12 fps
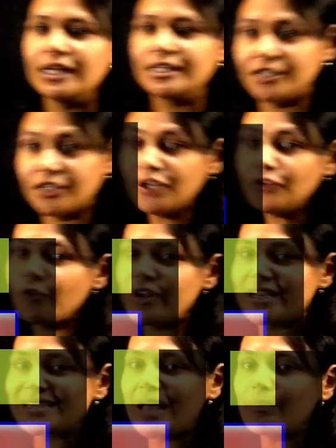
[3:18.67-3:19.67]
Here,
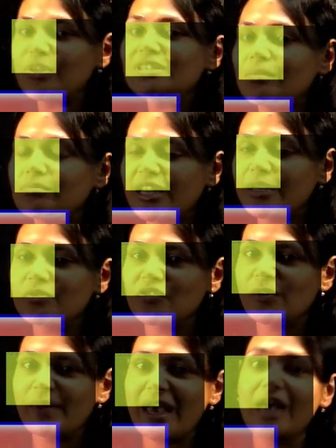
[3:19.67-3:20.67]
for example, sometimes
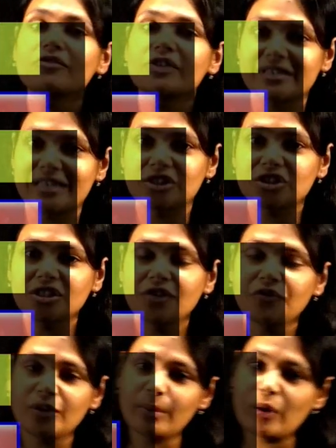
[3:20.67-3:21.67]
we may have recession
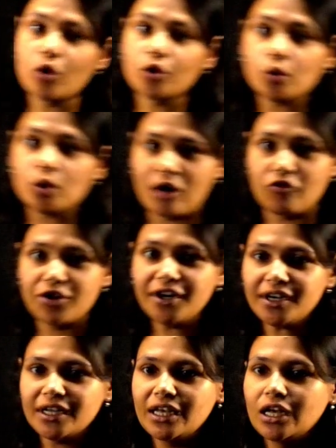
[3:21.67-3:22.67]
and we may want to cover
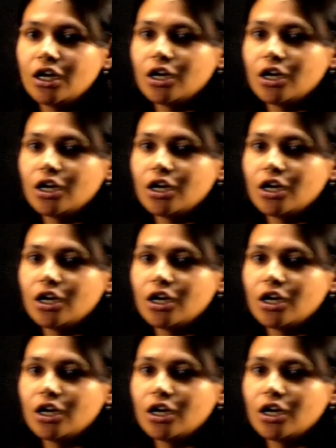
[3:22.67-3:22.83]
it.